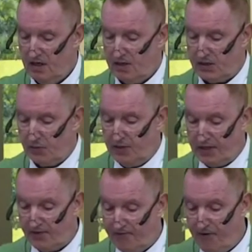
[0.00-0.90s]
So
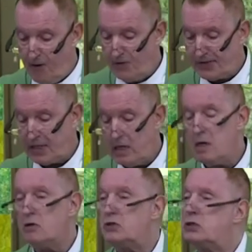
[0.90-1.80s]
this verse
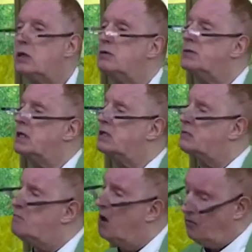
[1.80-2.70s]
here shows us
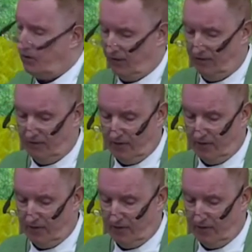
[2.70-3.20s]
motive.